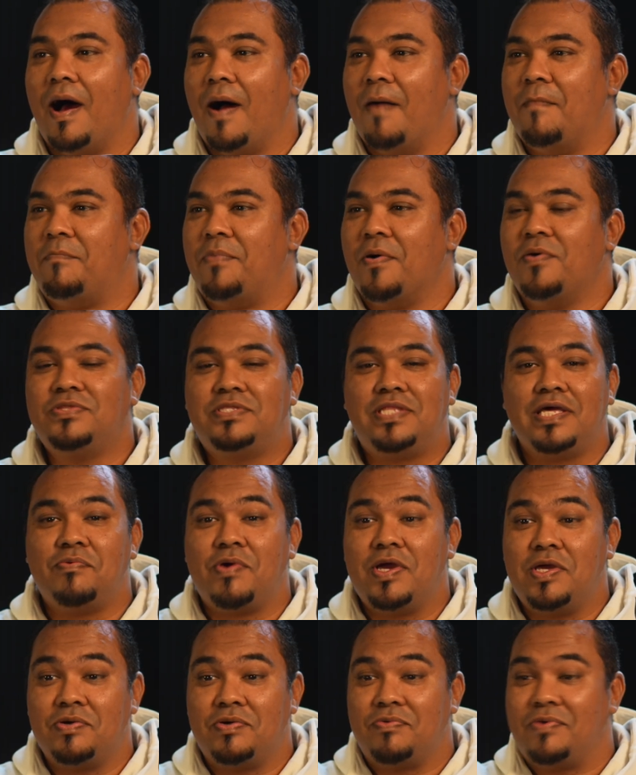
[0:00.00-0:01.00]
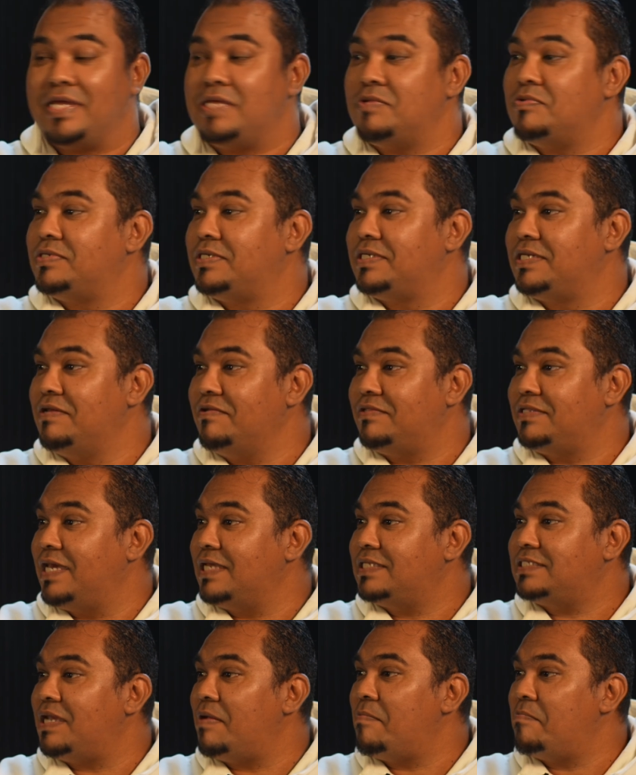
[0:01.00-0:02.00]
a boat there where you
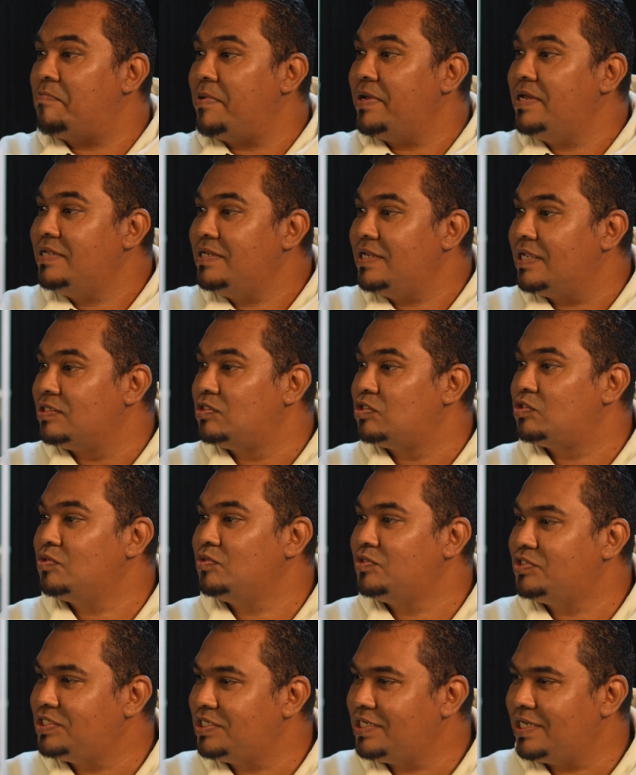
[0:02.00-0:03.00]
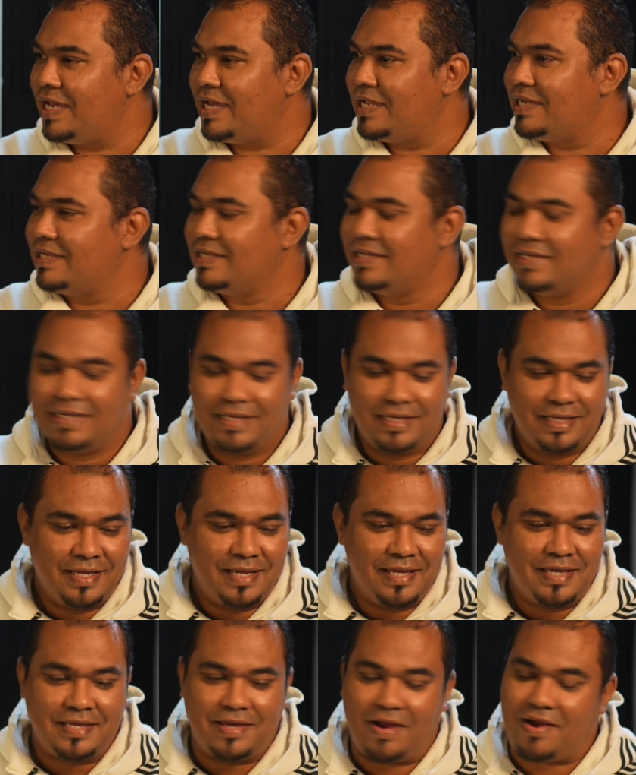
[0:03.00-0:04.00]
get champagne and sushi
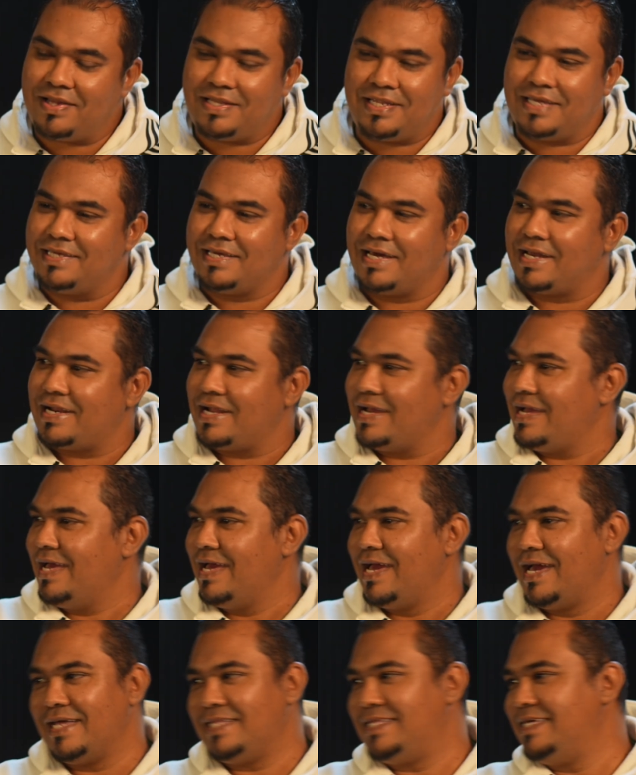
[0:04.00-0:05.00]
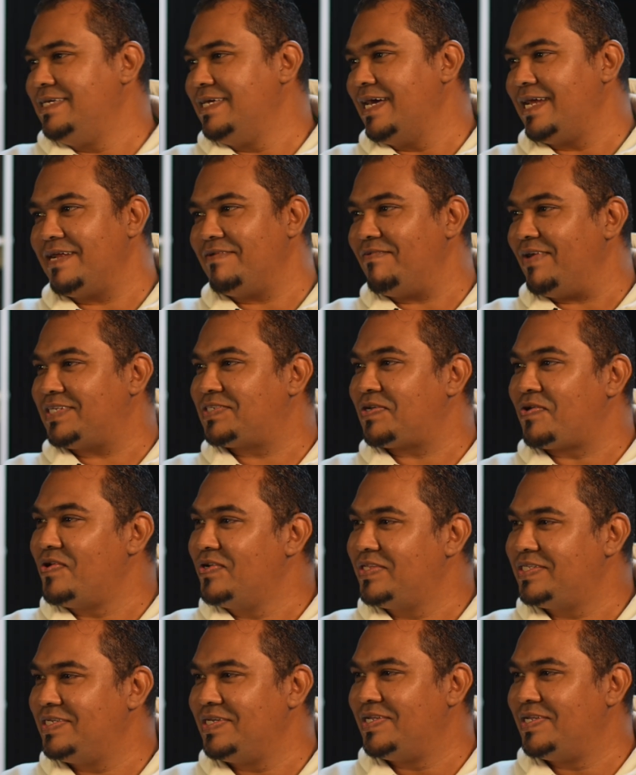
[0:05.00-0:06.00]
and oh, the Jere was good, you